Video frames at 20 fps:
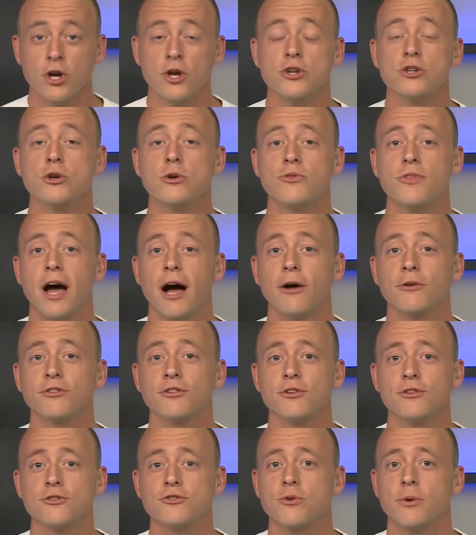
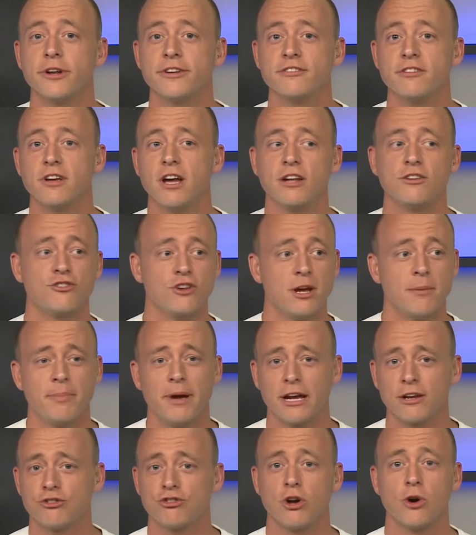2020, a jam
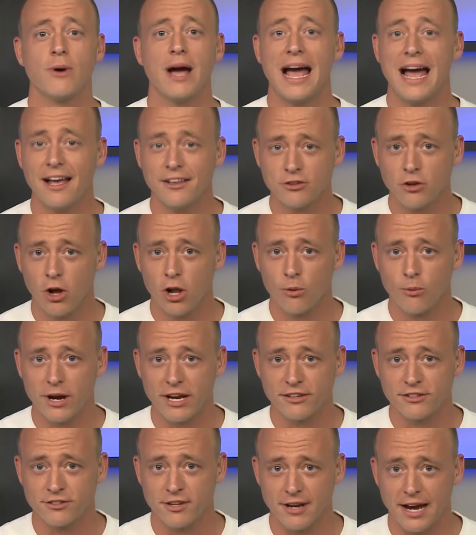packed show as
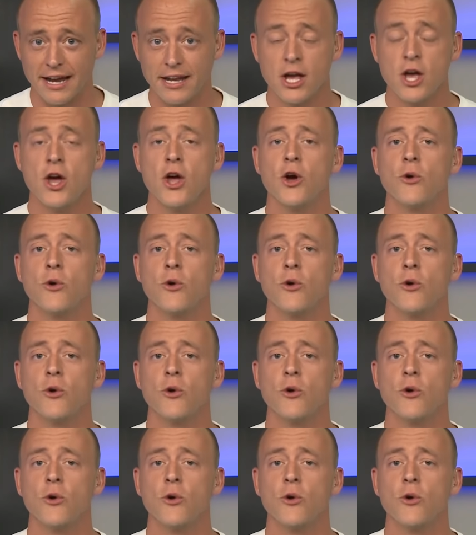always tonight.